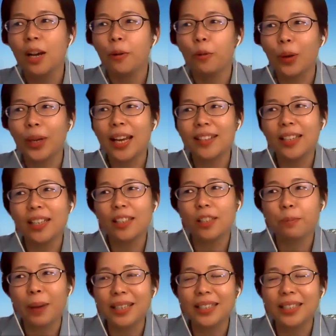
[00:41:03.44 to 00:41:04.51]
When I say
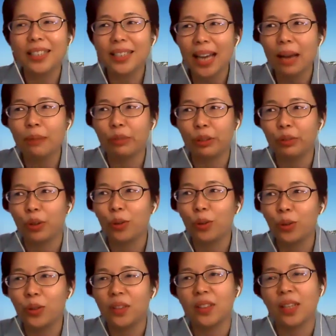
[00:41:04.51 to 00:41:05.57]
spending time with your
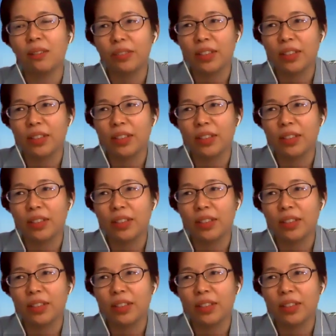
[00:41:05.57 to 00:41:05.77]
own self,